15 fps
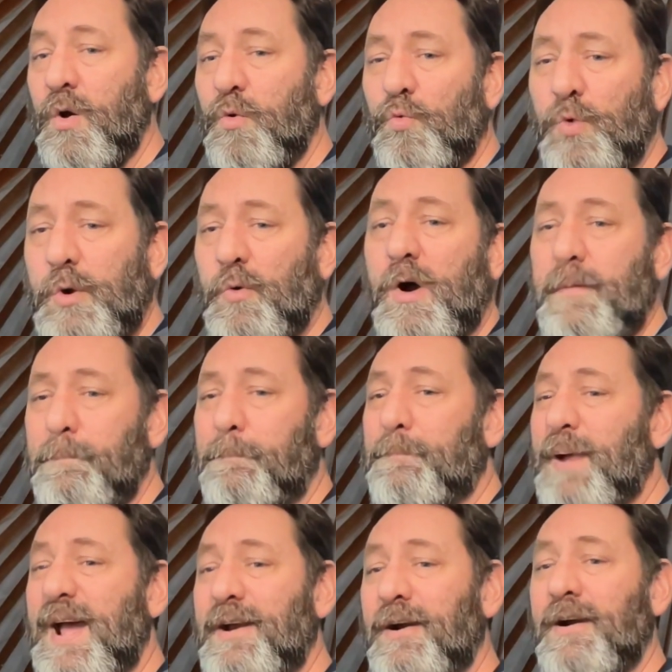We want
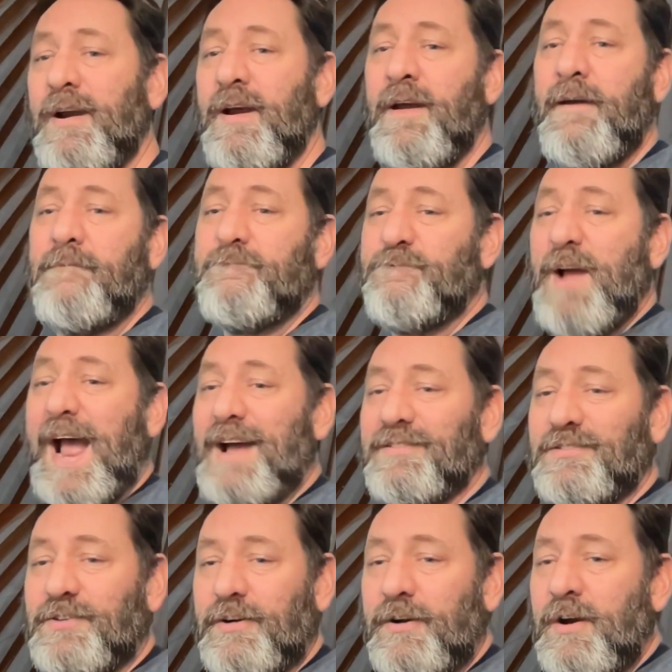better,
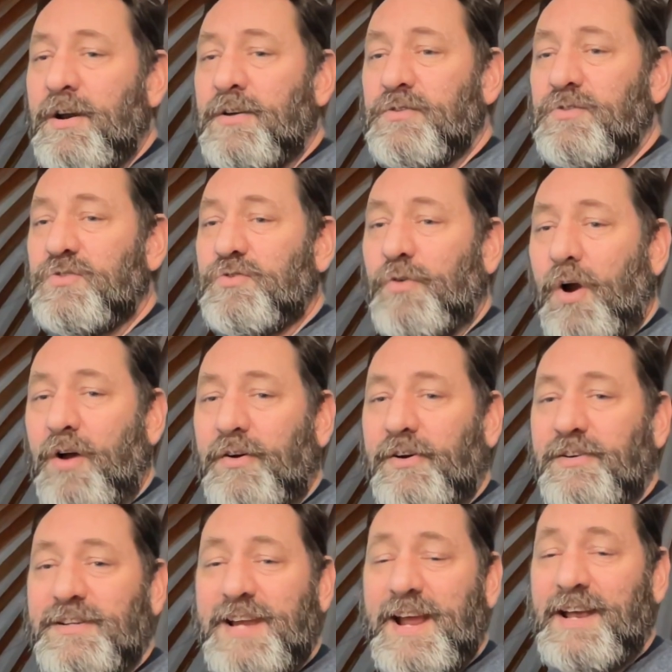faster, stronger
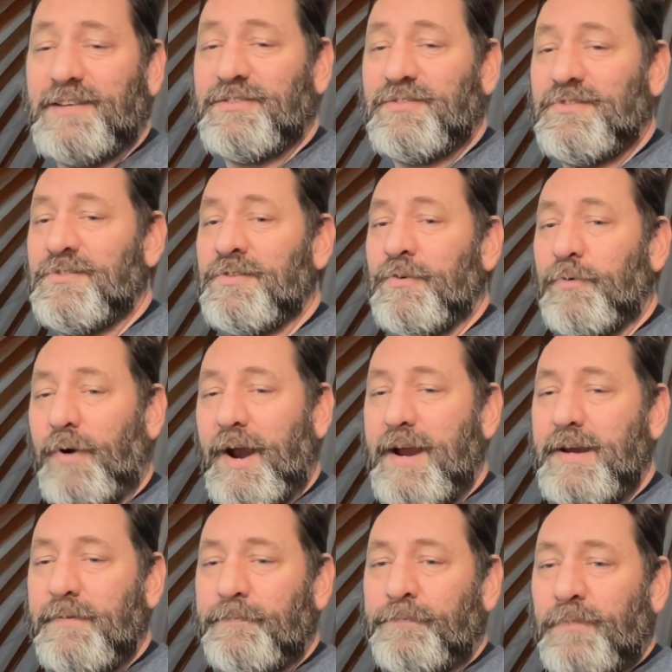tests,
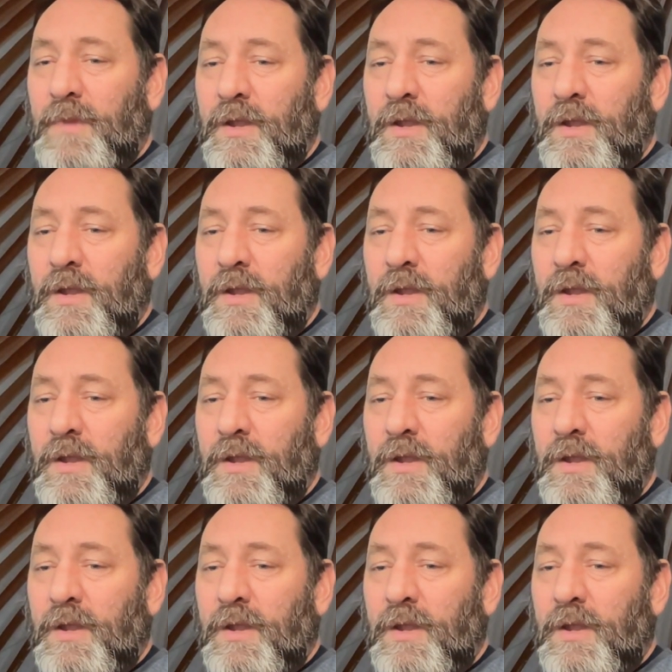right?